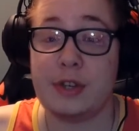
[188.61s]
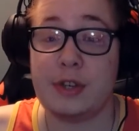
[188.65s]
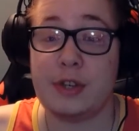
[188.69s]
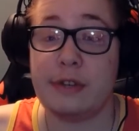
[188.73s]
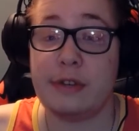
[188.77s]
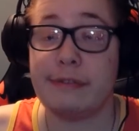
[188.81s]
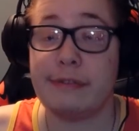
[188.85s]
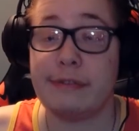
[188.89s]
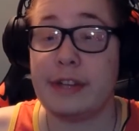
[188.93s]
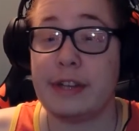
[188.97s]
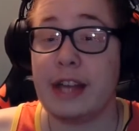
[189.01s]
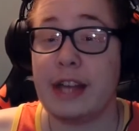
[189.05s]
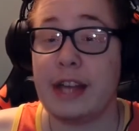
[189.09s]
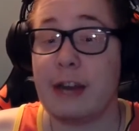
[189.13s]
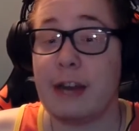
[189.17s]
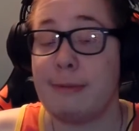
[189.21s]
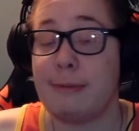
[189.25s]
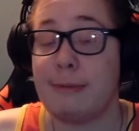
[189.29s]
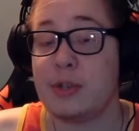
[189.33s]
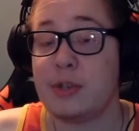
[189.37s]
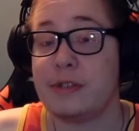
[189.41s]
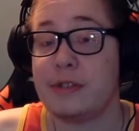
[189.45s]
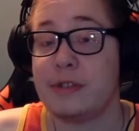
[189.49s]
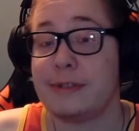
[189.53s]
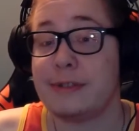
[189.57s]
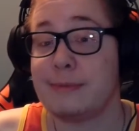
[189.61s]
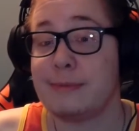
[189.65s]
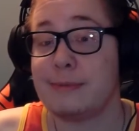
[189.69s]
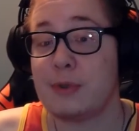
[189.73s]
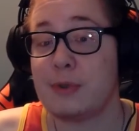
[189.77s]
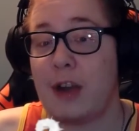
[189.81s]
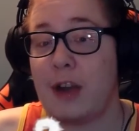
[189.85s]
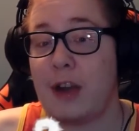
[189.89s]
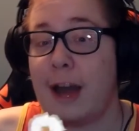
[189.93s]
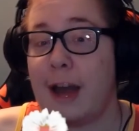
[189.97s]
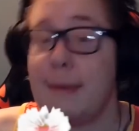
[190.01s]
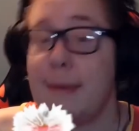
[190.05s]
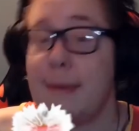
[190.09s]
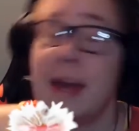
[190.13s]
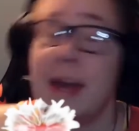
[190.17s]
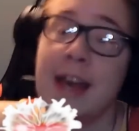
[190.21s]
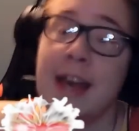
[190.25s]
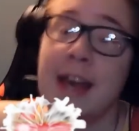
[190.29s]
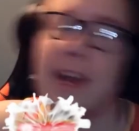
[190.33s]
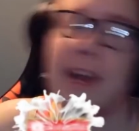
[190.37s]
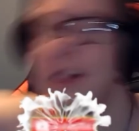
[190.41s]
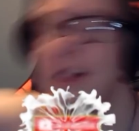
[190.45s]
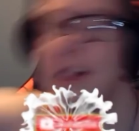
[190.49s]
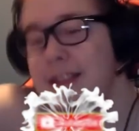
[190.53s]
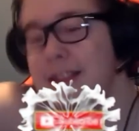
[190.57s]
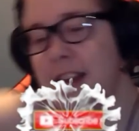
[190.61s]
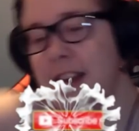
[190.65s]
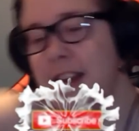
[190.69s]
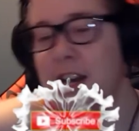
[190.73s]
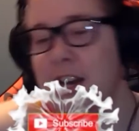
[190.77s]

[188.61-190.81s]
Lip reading: Don't forget to like, comment, share, subscribe, hit that